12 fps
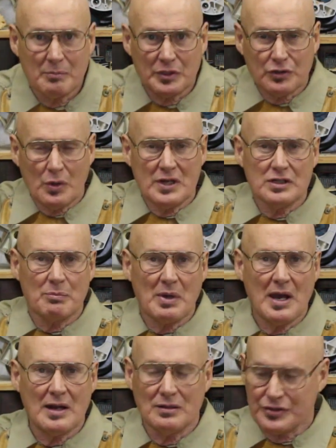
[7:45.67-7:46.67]
between the
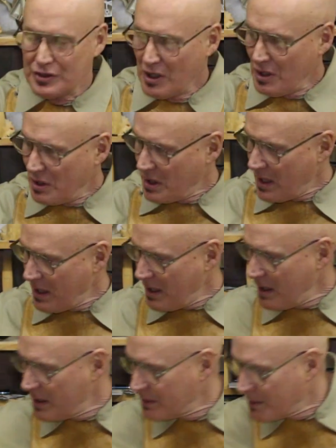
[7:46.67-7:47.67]
panels,
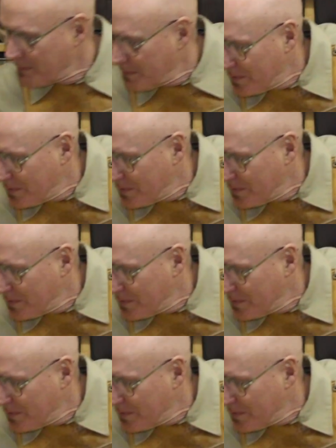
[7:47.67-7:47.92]
and